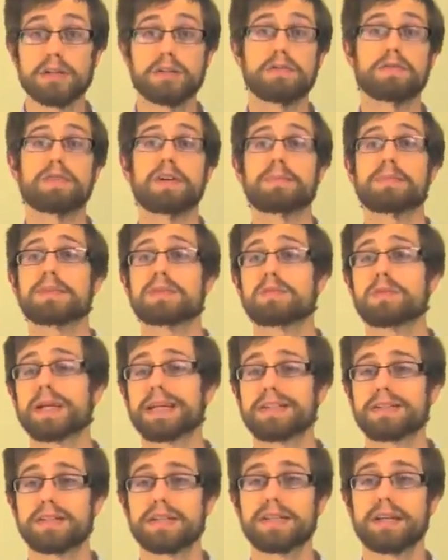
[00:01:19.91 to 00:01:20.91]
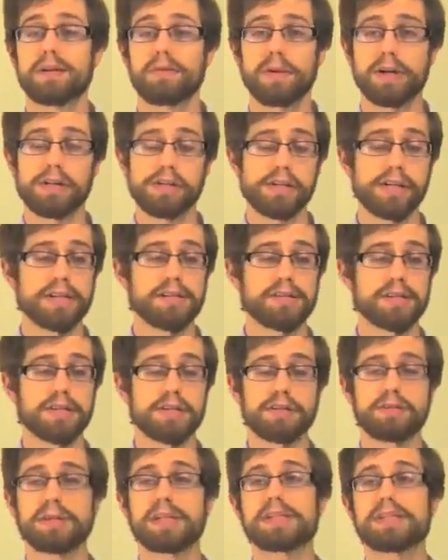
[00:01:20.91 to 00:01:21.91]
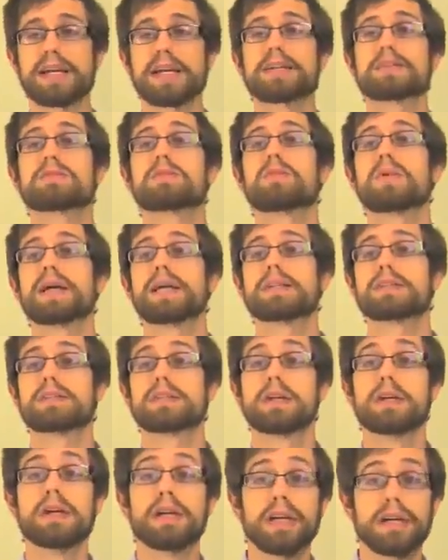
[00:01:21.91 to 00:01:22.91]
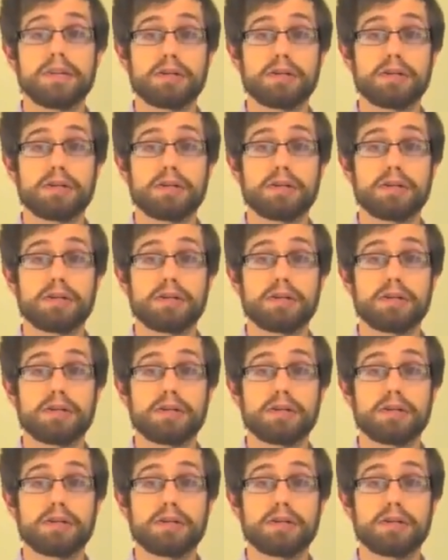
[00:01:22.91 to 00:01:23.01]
So from this we can see that reishi essentially takes waste